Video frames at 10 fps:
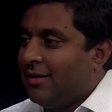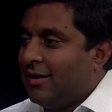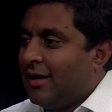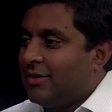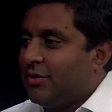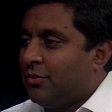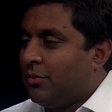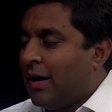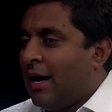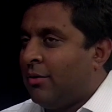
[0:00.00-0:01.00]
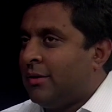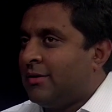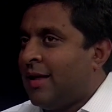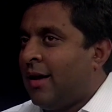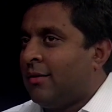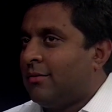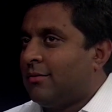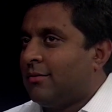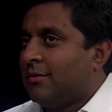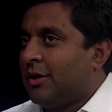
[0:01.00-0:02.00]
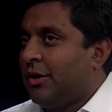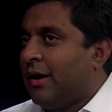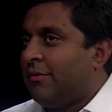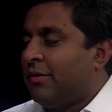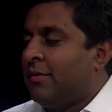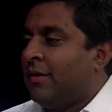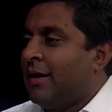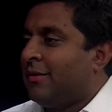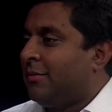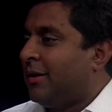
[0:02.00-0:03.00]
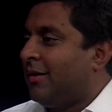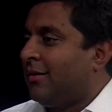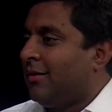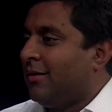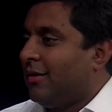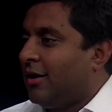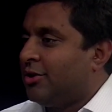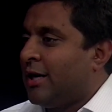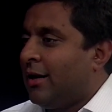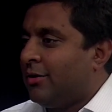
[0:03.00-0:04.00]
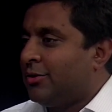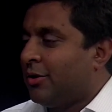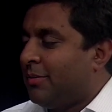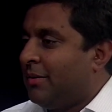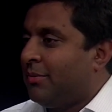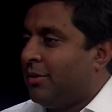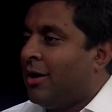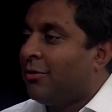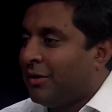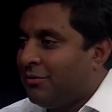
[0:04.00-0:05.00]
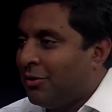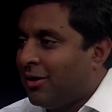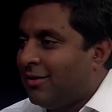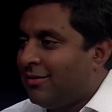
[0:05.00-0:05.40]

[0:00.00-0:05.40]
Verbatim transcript: That's and correct. So how has that, you know, have you found that to be a challenge or are people hungry for it?